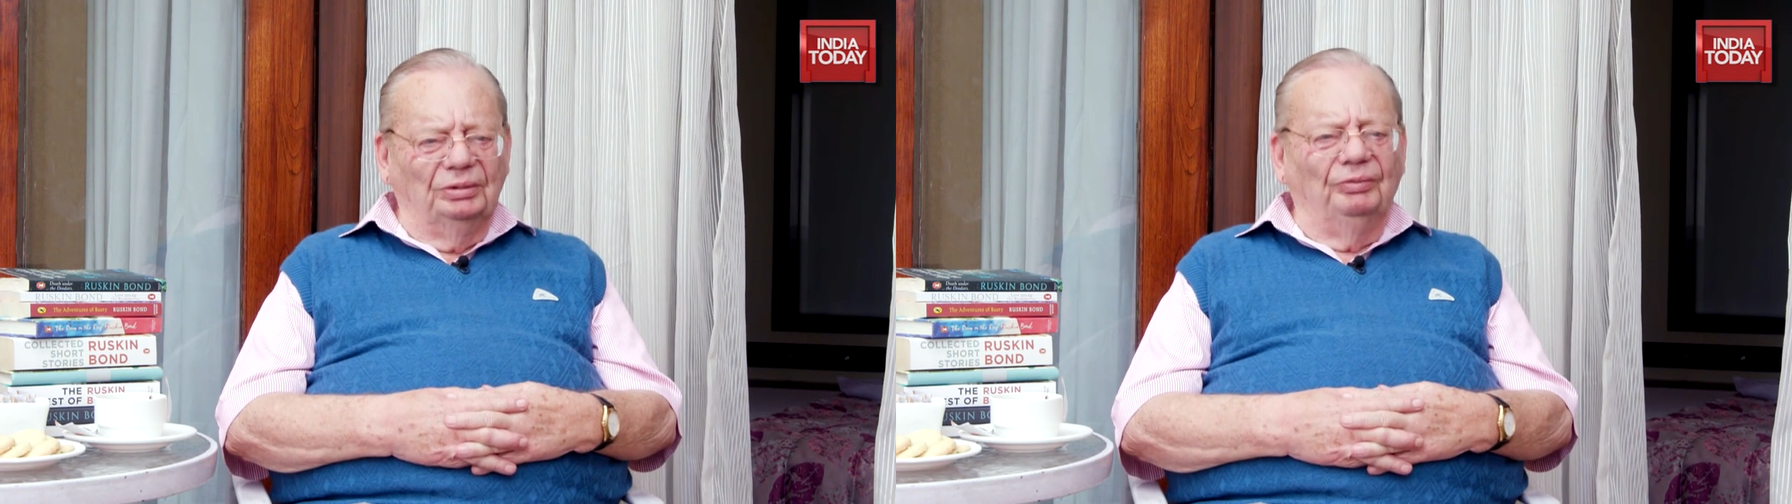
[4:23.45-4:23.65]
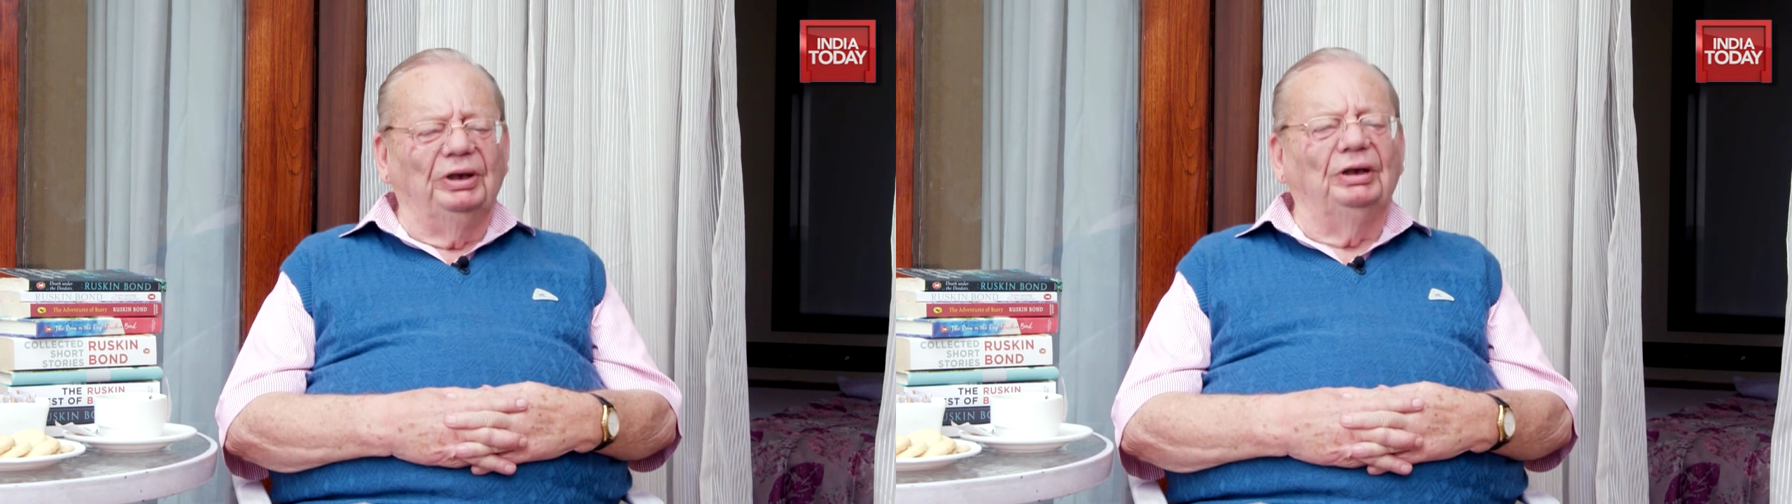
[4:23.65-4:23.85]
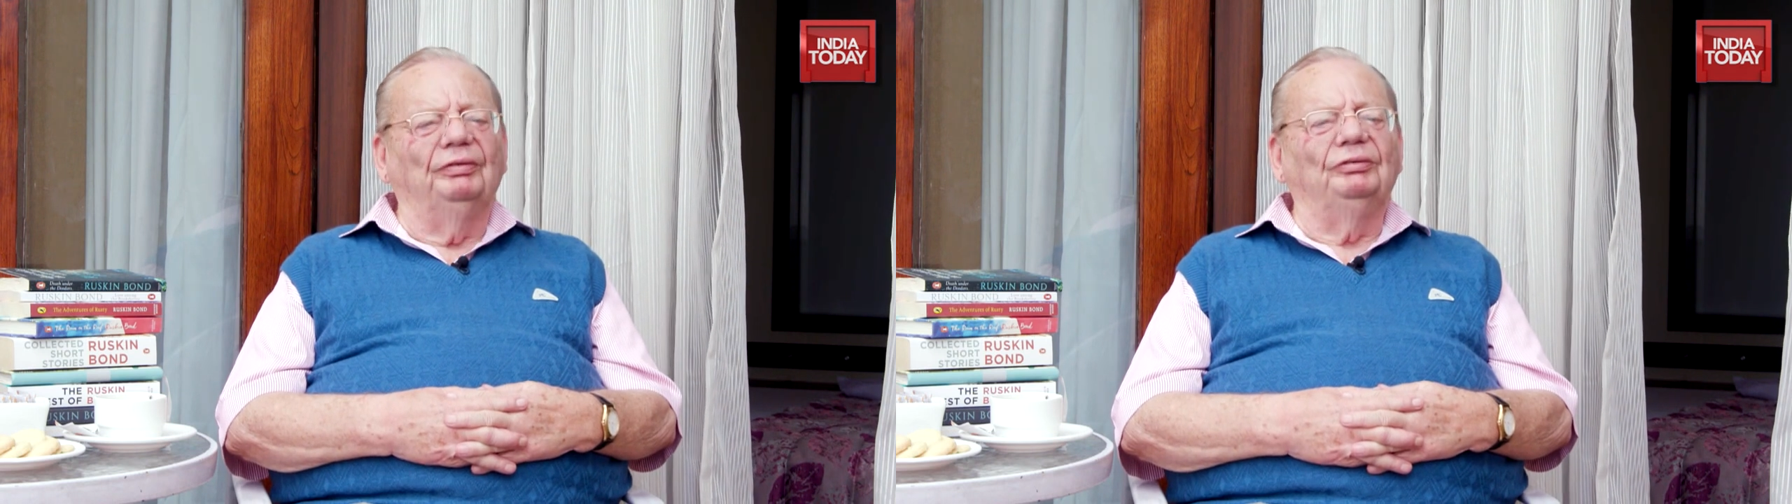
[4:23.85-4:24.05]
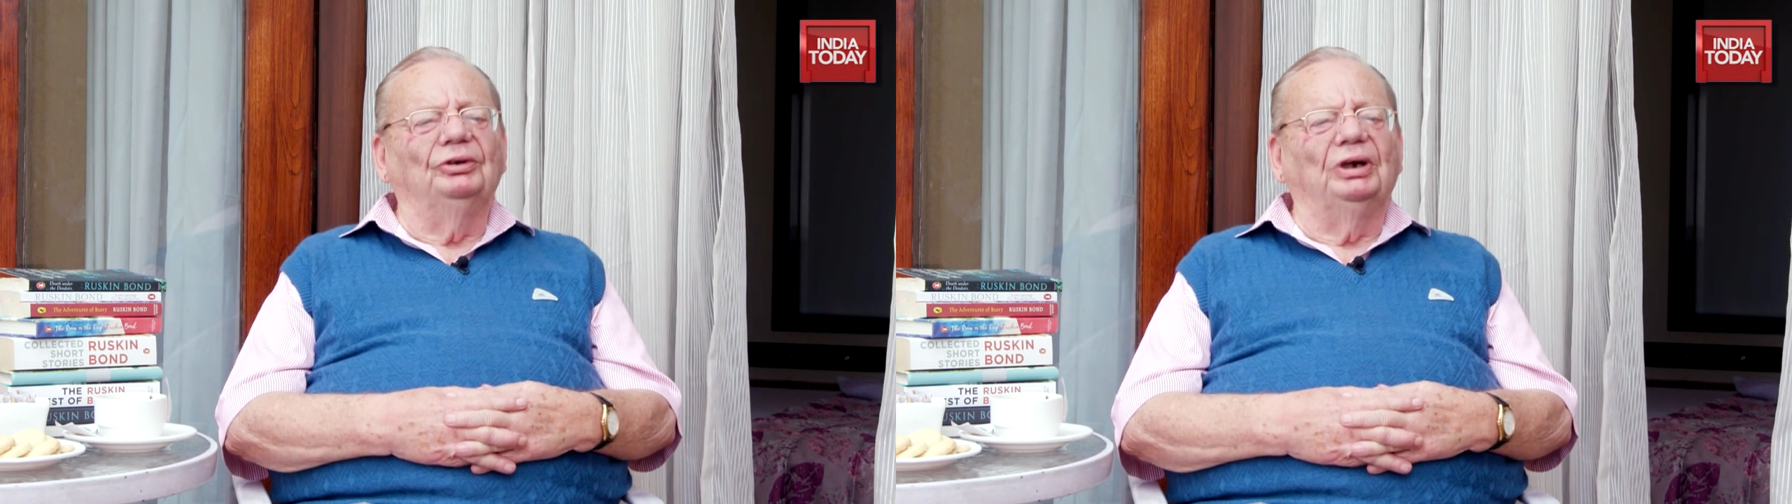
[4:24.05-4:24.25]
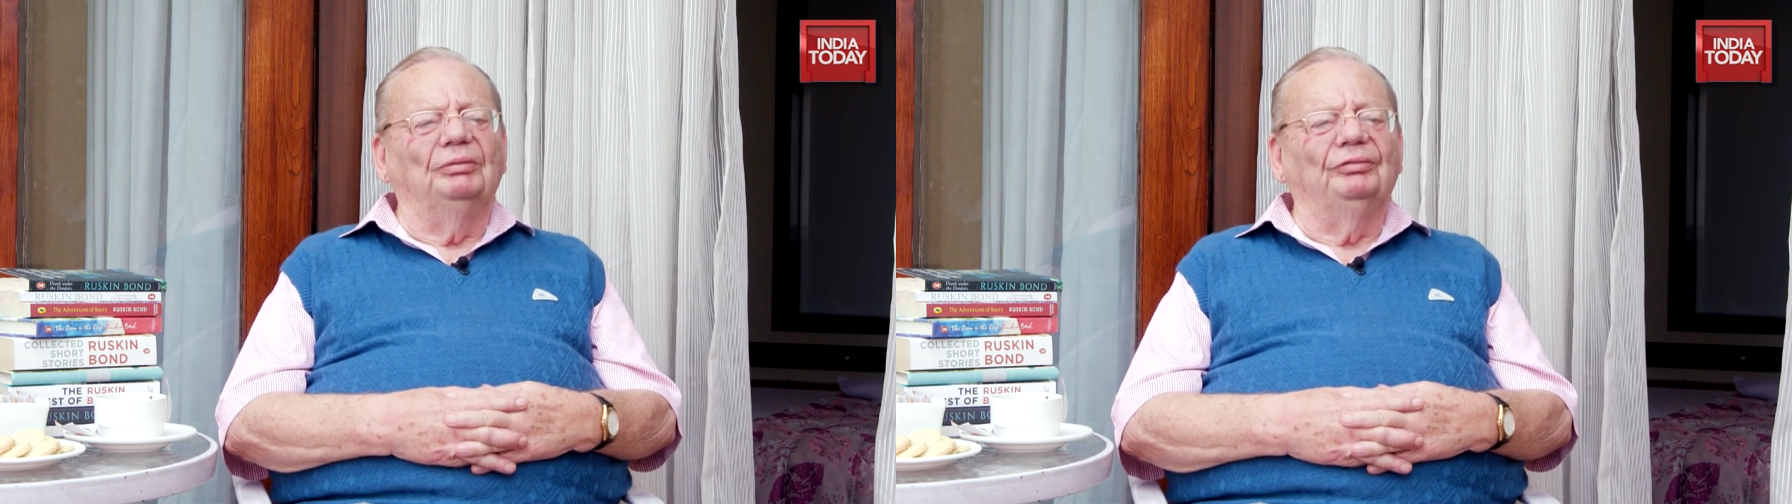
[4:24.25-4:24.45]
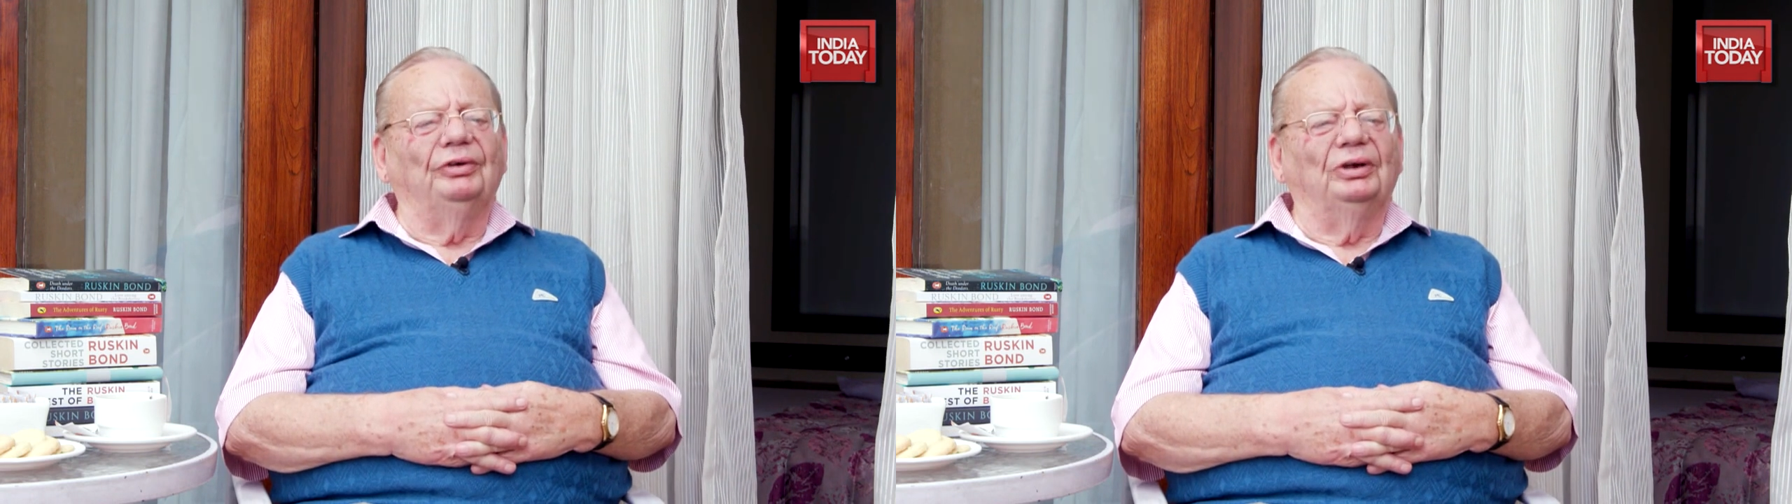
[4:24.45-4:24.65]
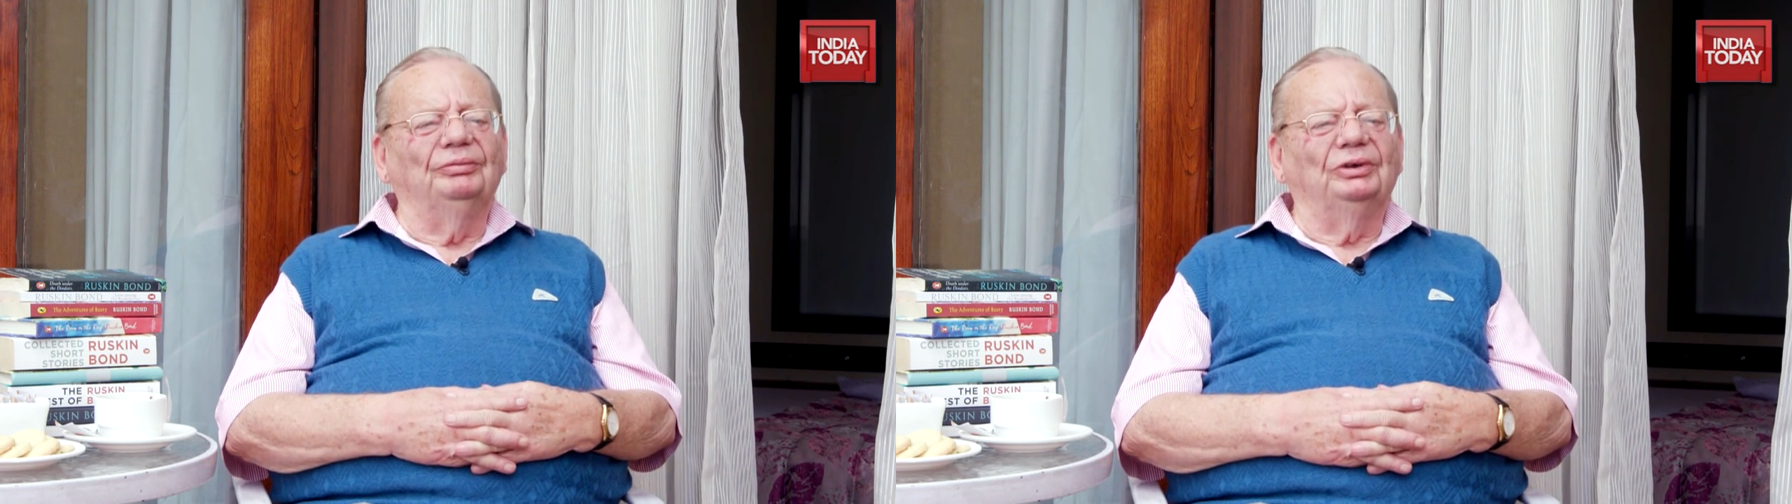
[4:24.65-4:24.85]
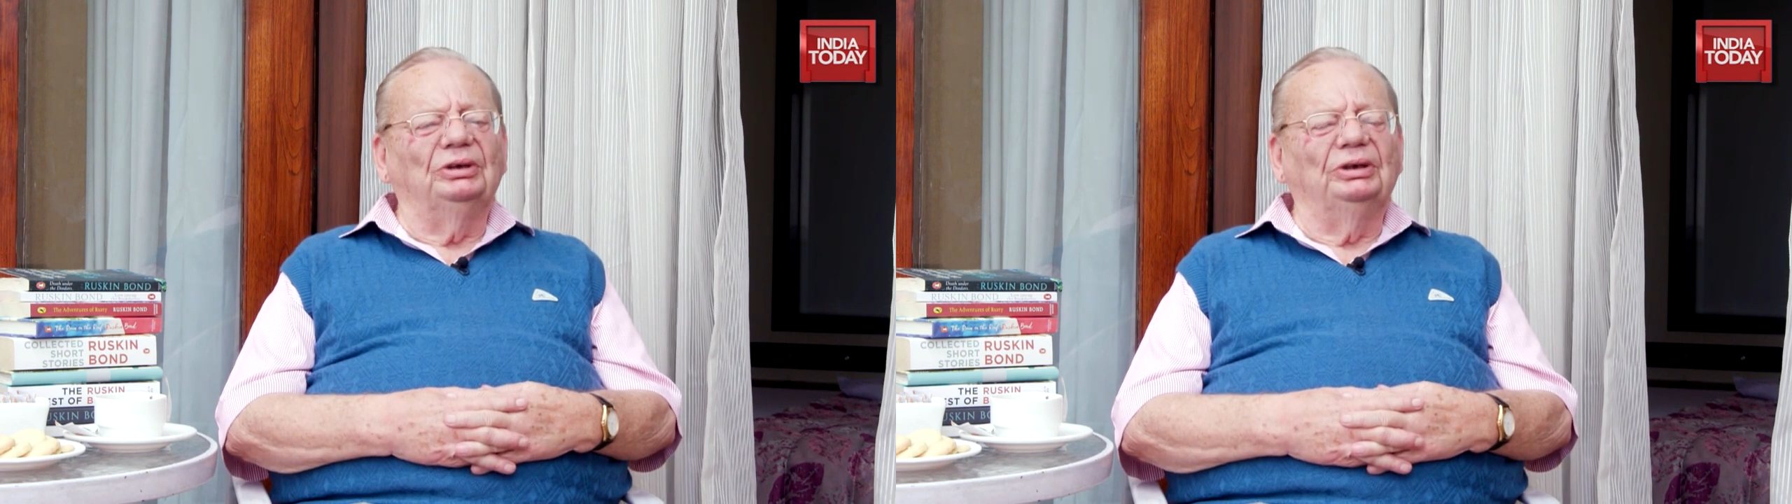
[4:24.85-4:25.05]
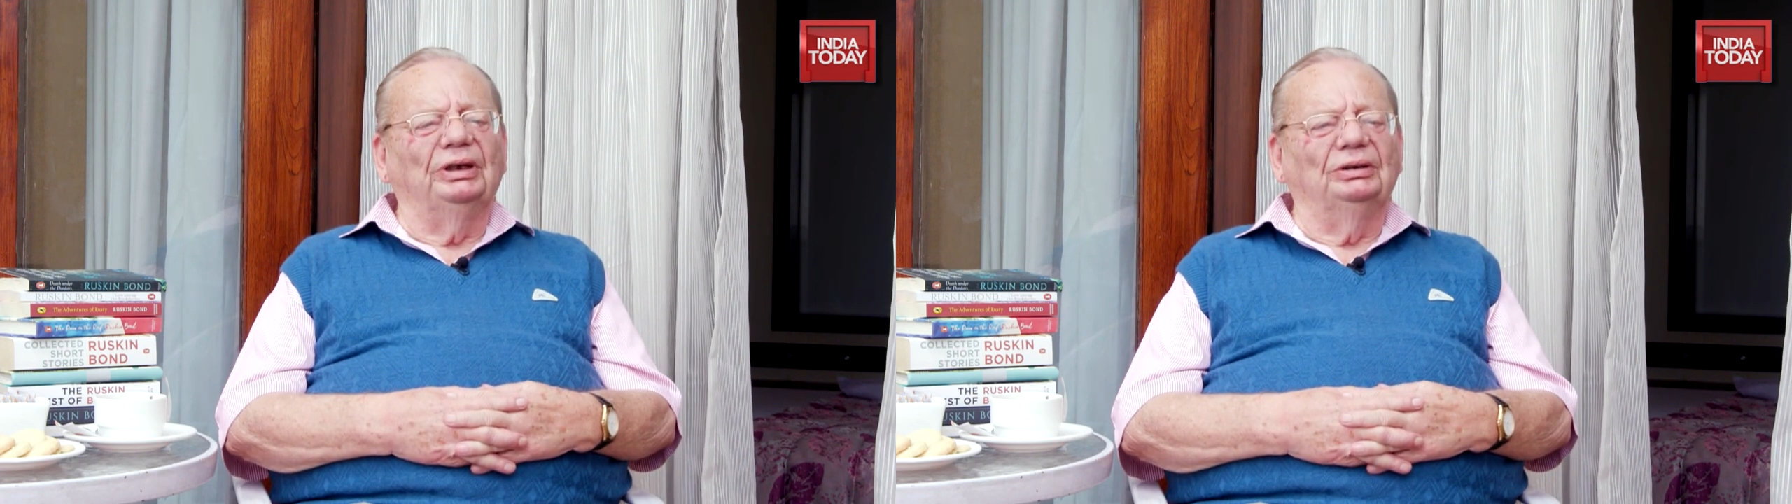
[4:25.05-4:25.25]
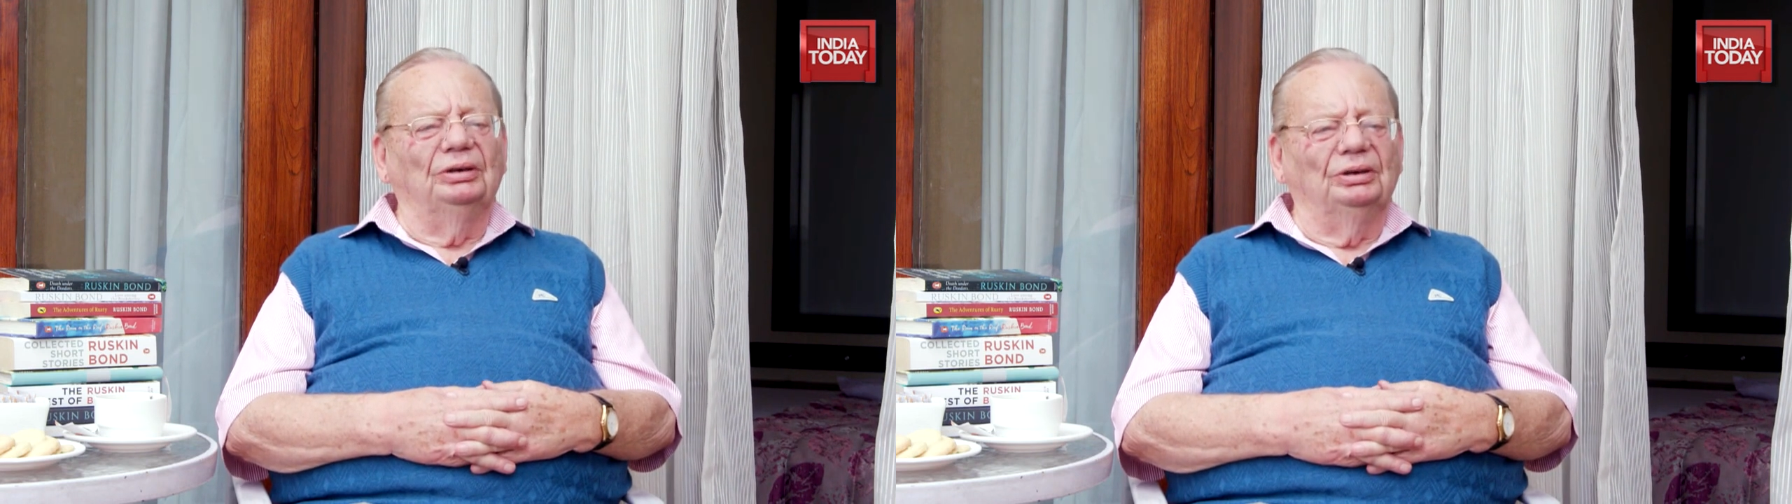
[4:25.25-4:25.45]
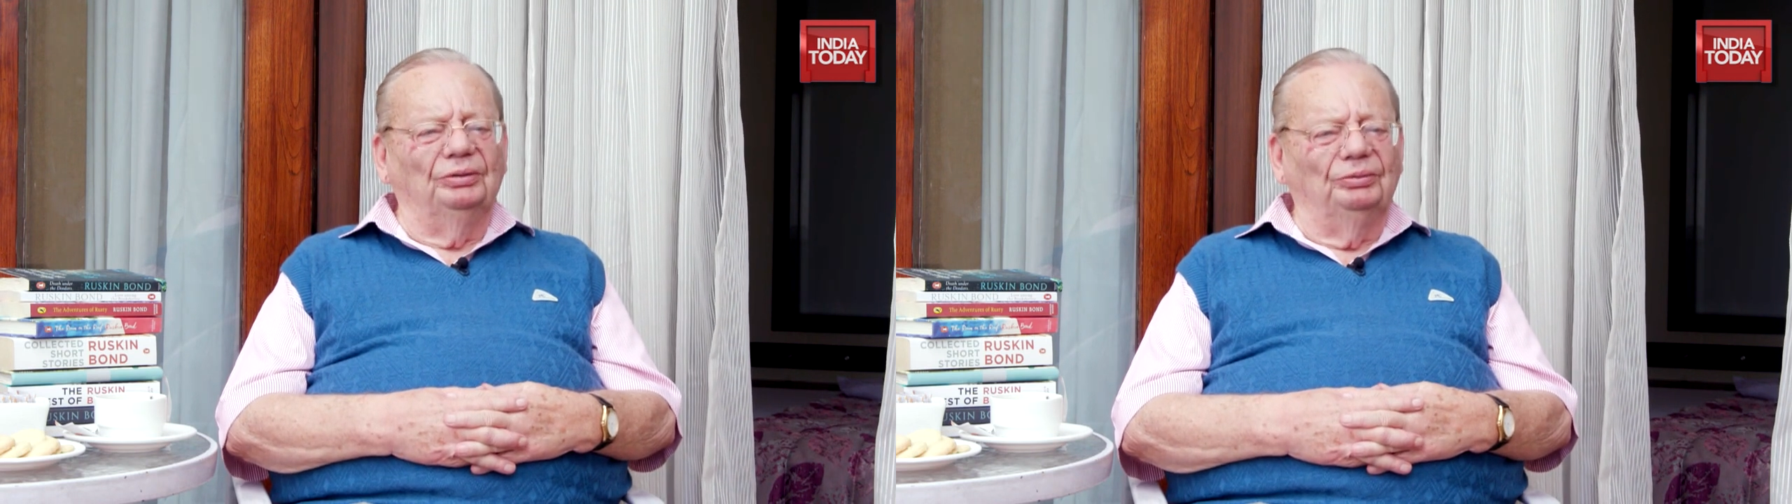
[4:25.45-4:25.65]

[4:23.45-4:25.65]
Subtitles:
where we would come from, sir, and